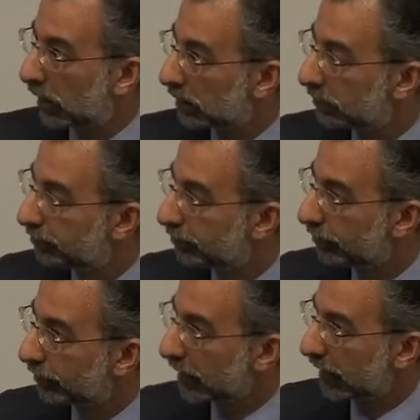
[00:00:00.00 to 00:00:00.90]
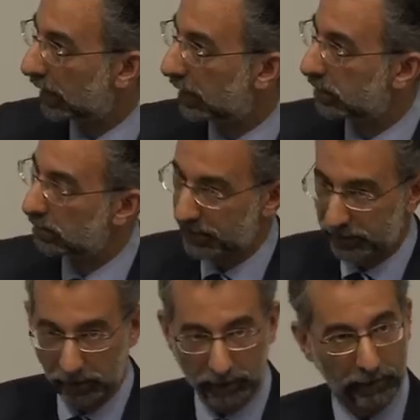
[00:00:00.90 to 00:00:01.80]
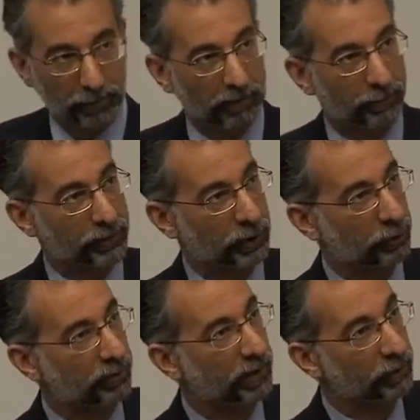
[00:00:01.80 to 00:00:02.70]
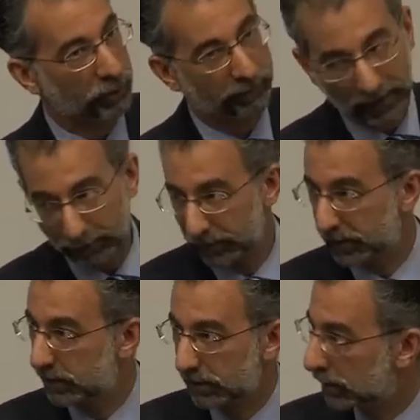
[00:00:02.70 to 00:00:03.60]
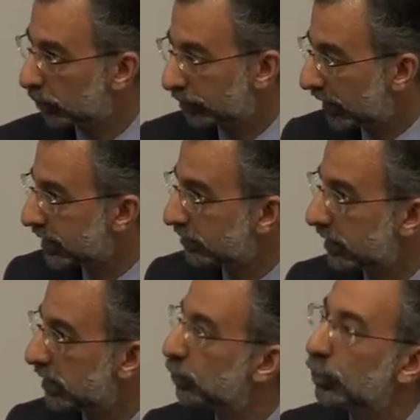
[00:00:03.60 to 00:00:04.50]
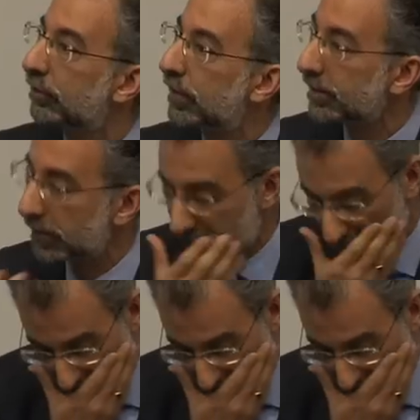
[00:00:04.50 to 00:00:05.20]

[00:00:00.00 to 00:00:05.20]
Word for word: well, uh, you must have known about private prosecution, things should have happened, and, and all the rest of it, and you could have done something